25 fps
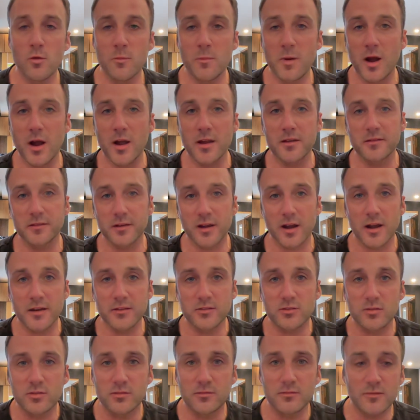But I
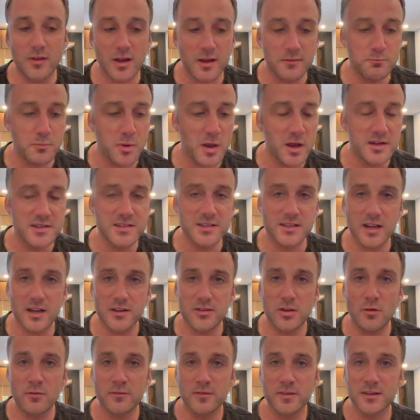personally, I
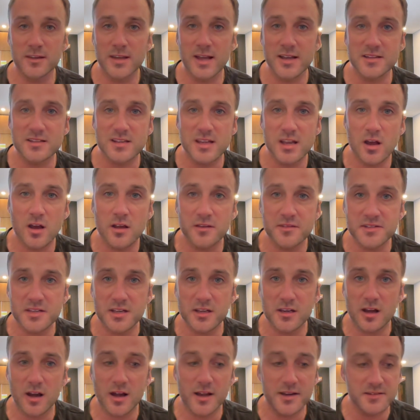don't think that's the answer,
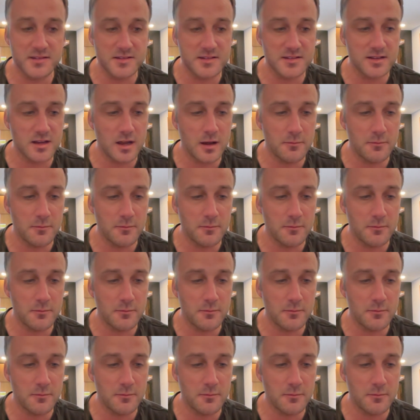guys.